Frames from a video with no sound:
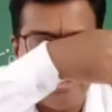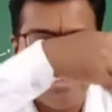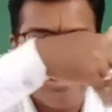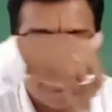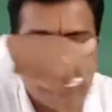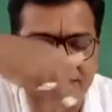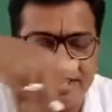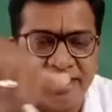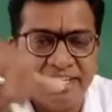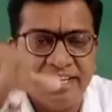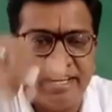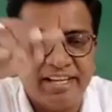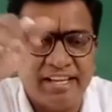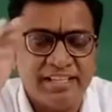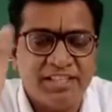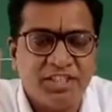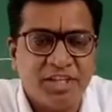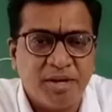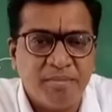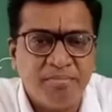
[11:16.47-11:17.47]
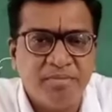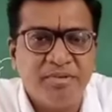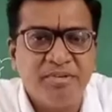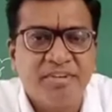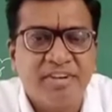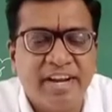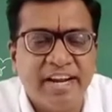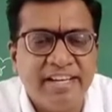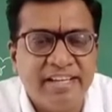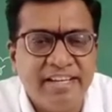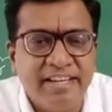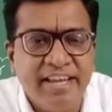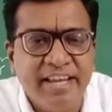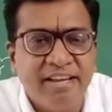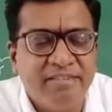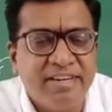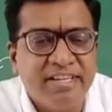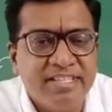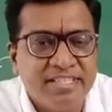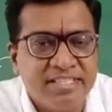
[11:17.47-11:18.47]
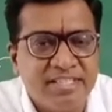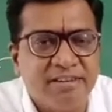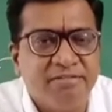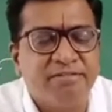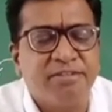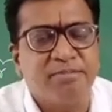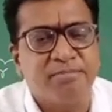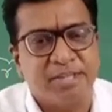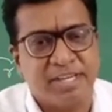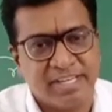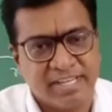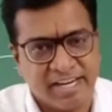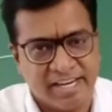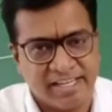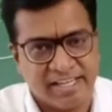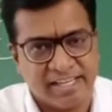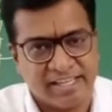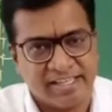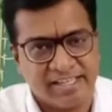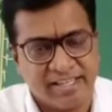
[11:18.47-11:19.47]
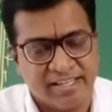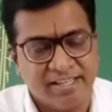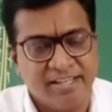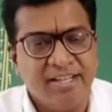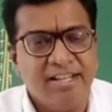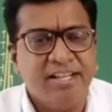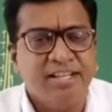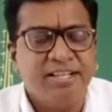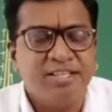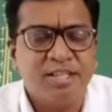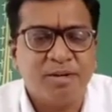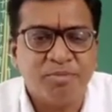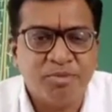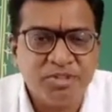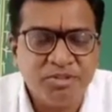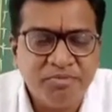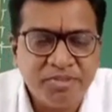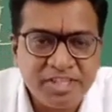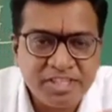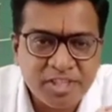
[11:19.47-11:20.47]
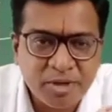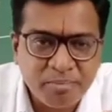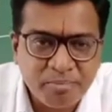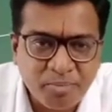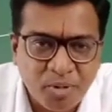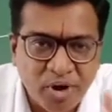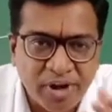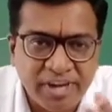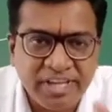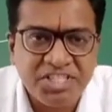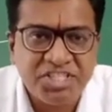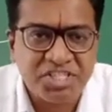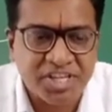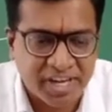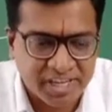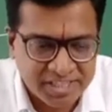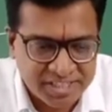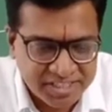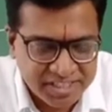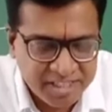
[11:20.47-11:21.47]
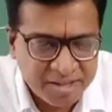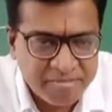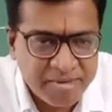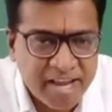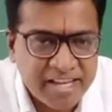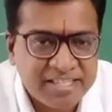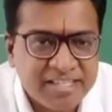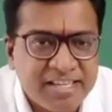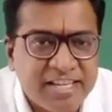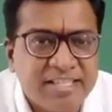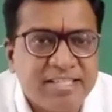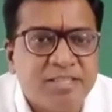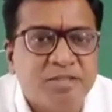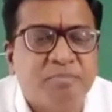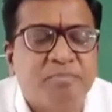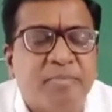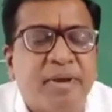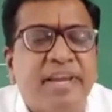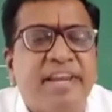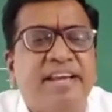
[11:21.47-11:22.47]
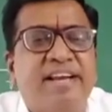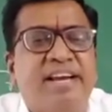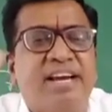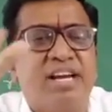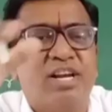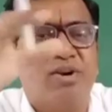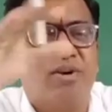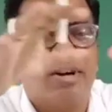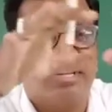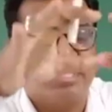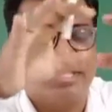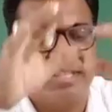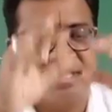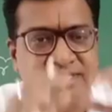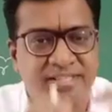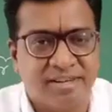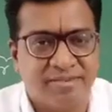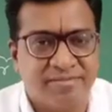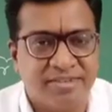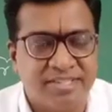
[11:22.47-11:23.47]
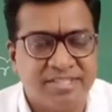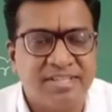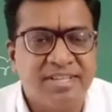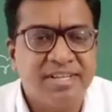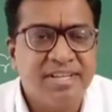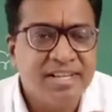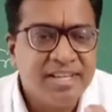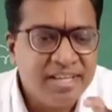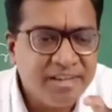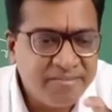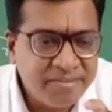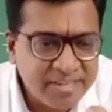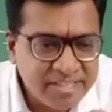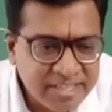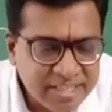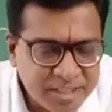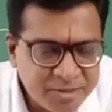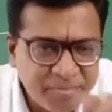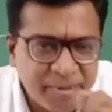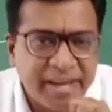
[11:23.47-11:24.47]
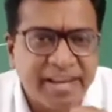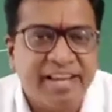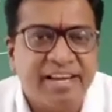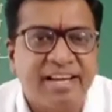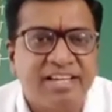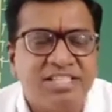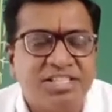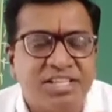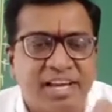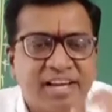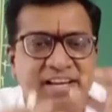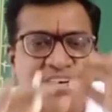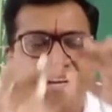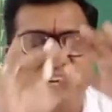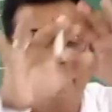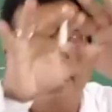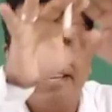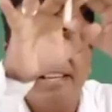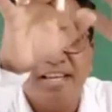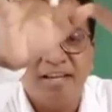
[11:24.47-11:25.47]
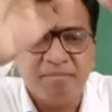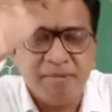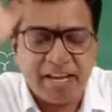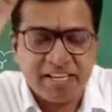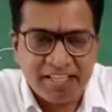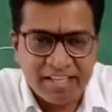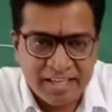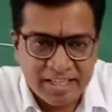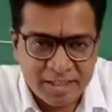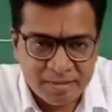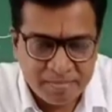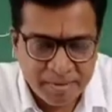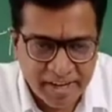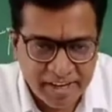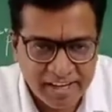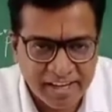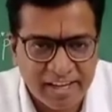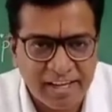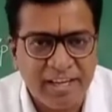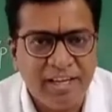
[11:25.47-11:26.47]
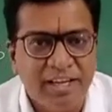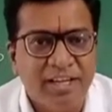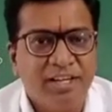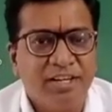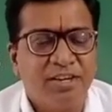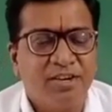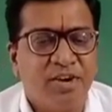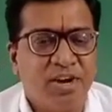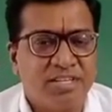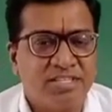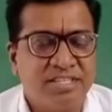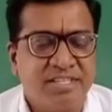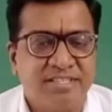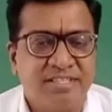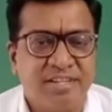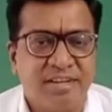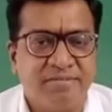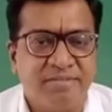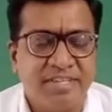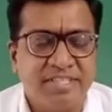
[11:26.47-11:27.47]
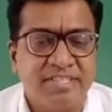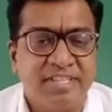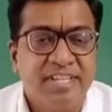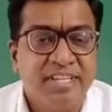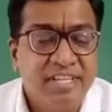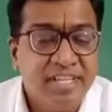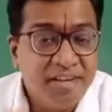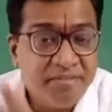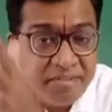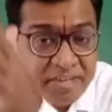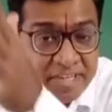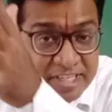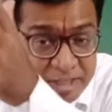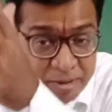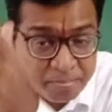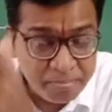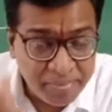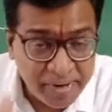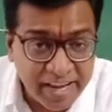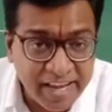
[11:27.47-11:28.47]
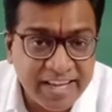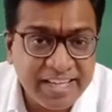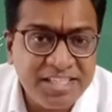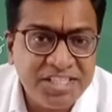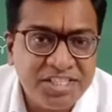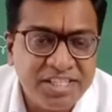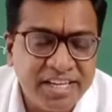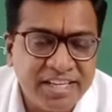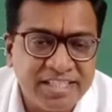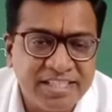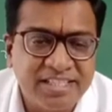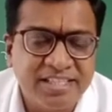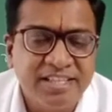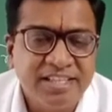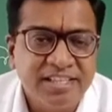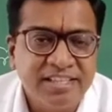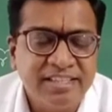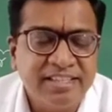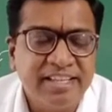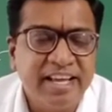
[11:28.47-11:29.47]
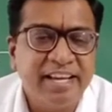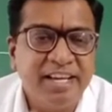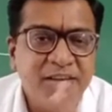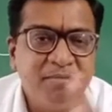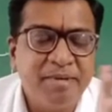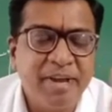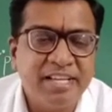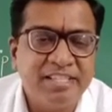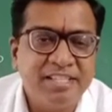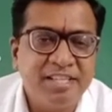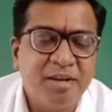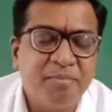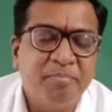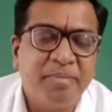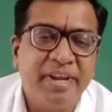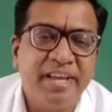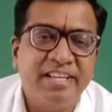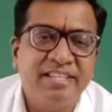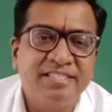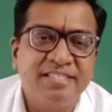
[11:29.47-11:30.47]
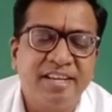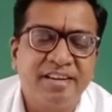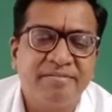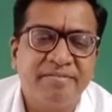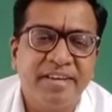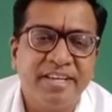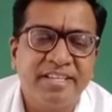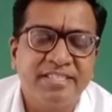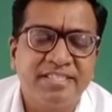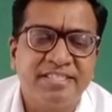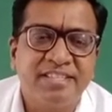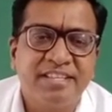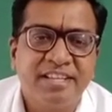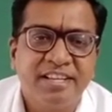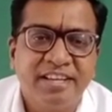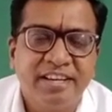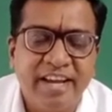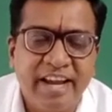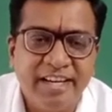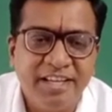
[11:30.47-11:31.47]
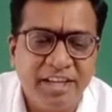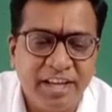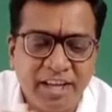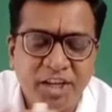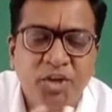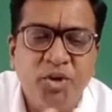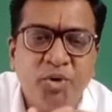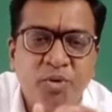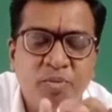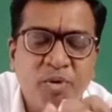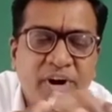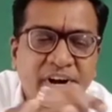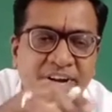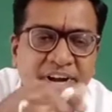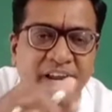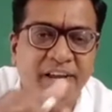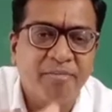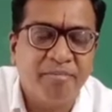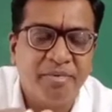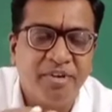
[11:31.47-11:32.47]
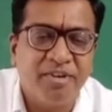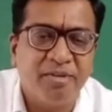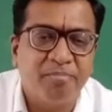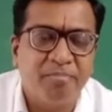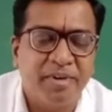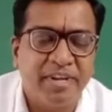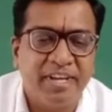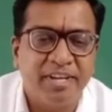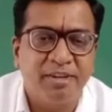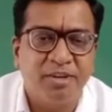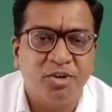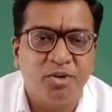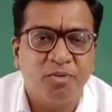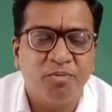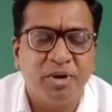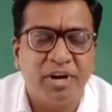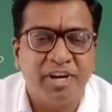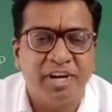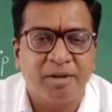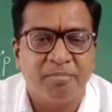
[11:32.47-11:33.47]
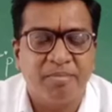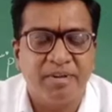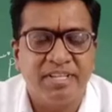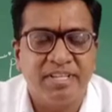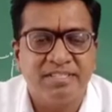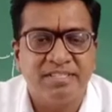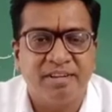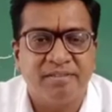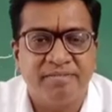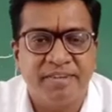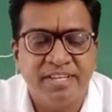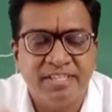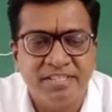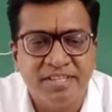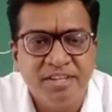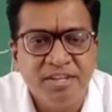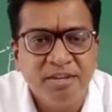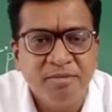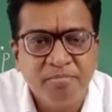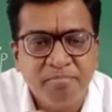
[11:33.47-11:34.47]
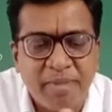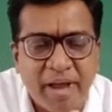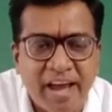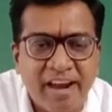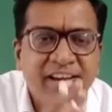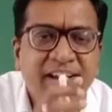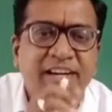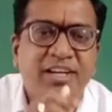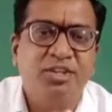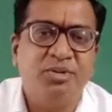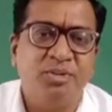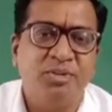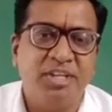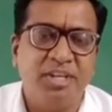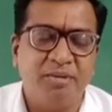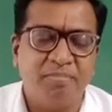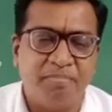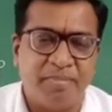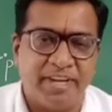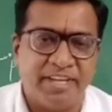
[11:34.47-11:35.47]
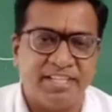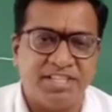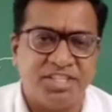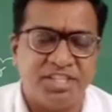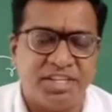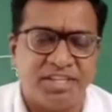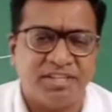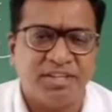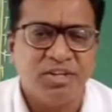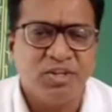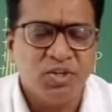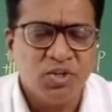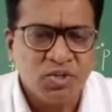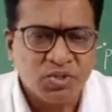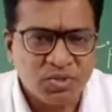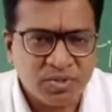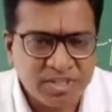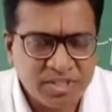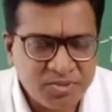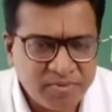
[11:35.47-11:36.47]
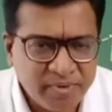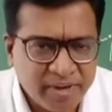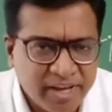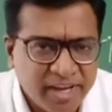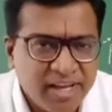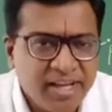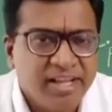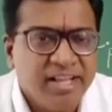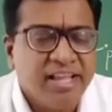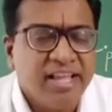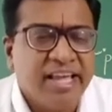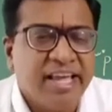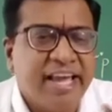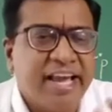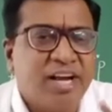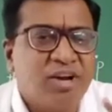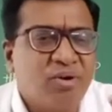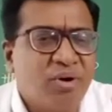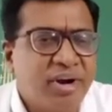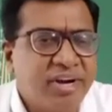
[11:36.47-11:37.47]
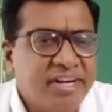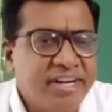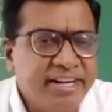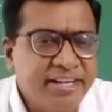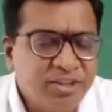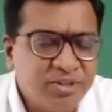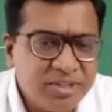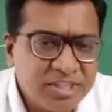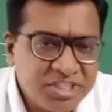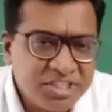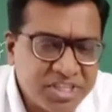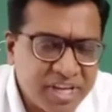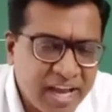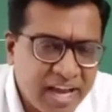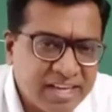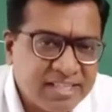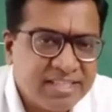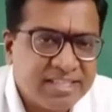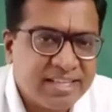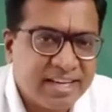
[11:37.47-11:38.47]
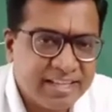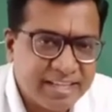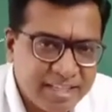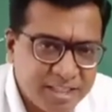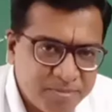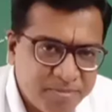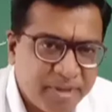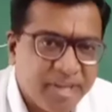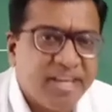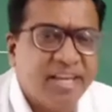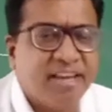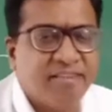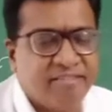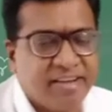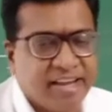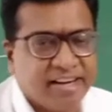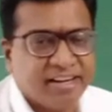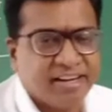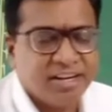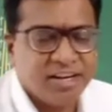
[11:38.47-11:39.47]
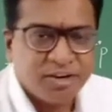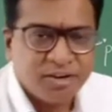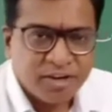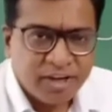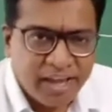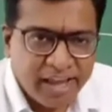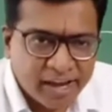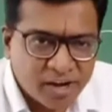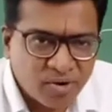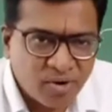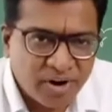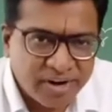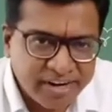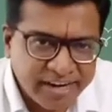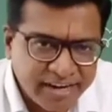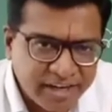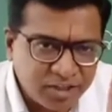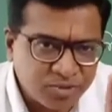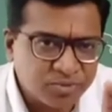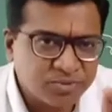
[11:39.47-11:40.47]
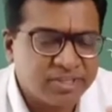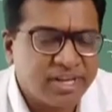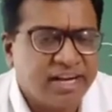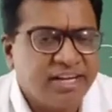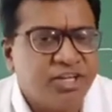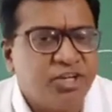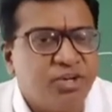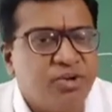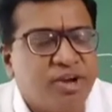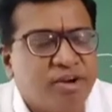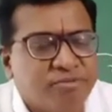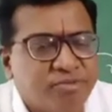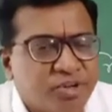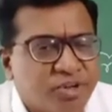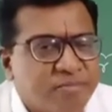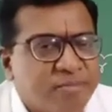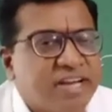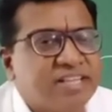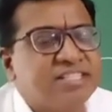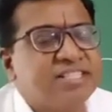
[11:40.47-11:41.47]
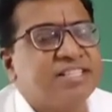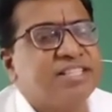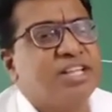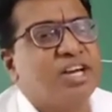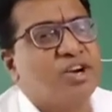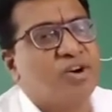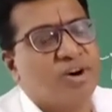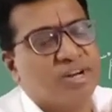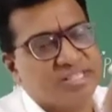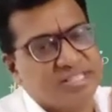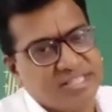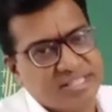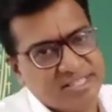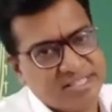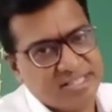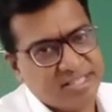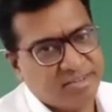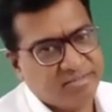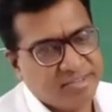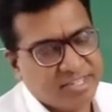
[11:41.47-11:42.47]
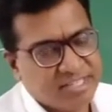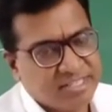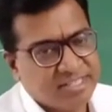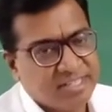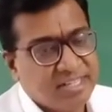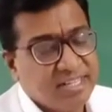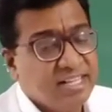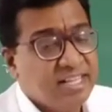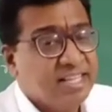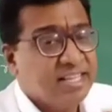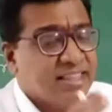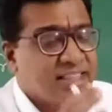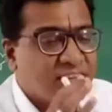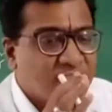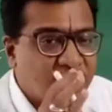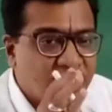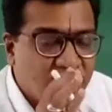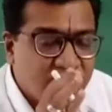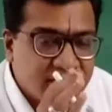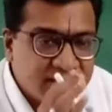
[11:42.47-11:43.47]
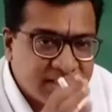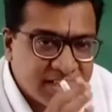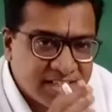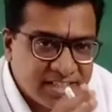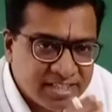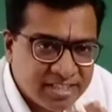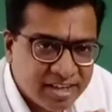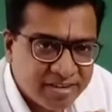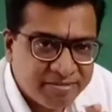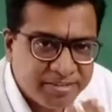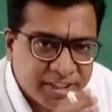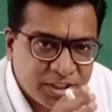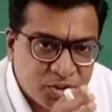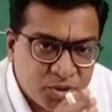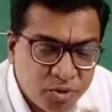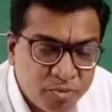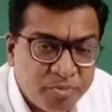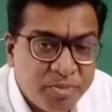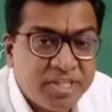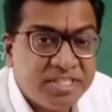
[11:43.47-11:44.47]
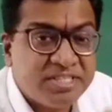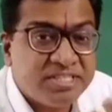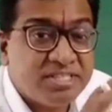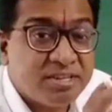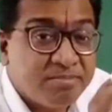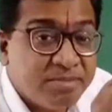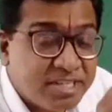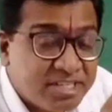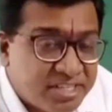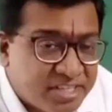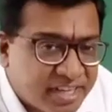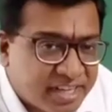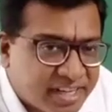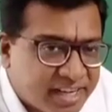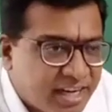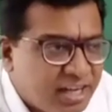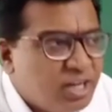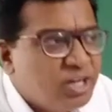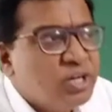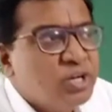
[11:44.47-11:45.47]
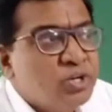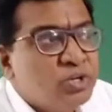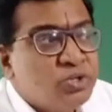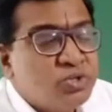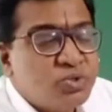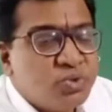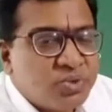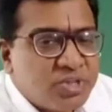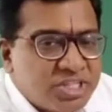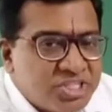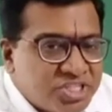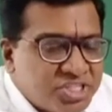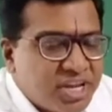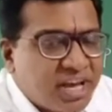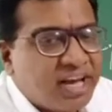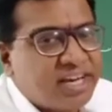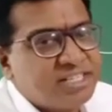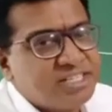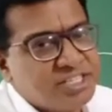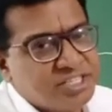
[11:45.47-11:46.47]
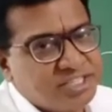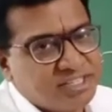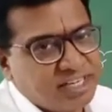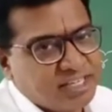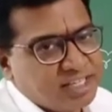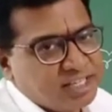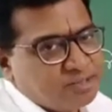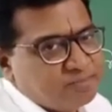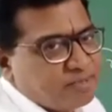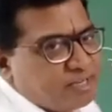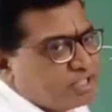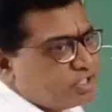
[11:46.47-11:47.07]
cylindrical shape, right, equidistant from that conductor. Suppose if it is a point charge, imagine a spherical Gaussian surface. If it is a spherical shell, imagine a spherical Gaussian surface. If it is a plane sheet, then imagine a plane surface, right, a cuboid like plane surface parallel to the plane sheet. So this way, according to the charge that is being given, according to that you have to imagine the Gaussian surface. The Gaussian surface should be symmetrical to the charge that is being